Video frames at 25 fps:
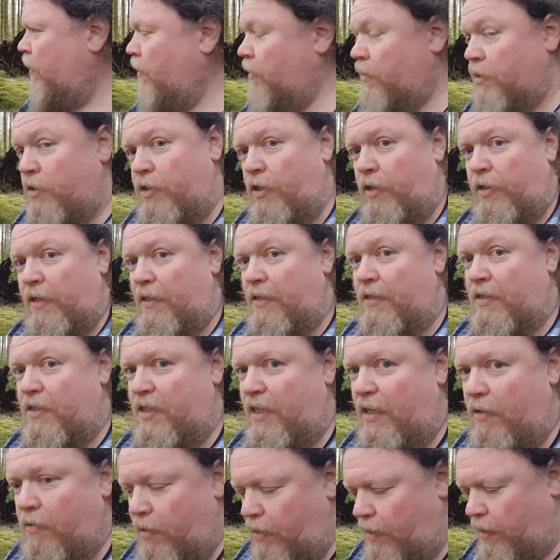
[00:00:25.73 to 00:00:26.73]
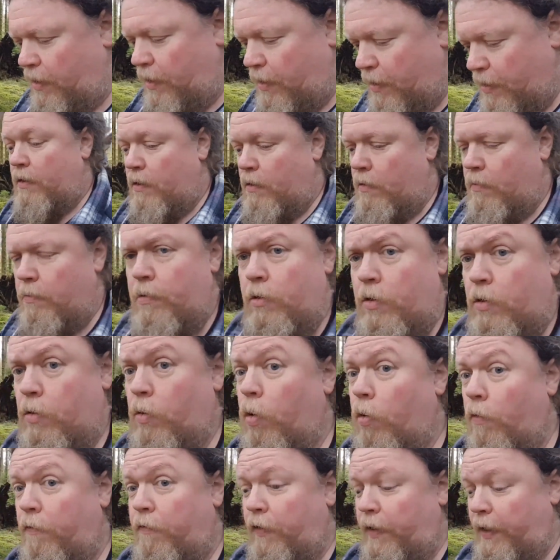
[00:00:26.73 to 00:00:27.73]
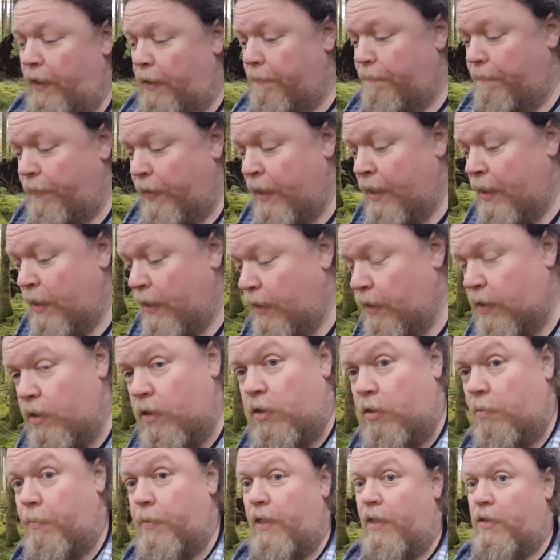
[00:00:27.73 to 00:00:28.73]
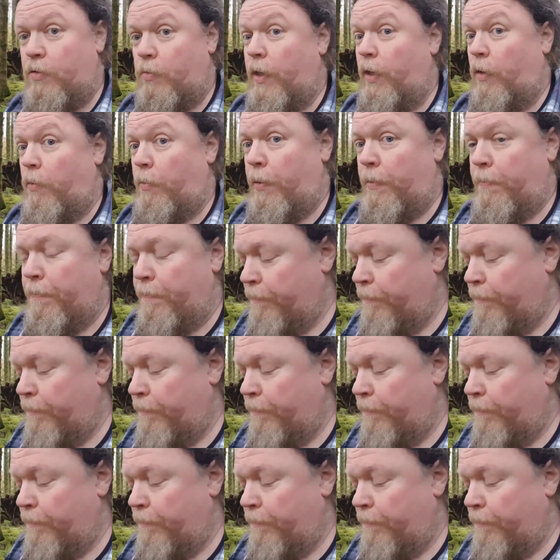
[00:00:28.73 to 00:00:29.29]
suck it and see really. So hopefully some of these will help.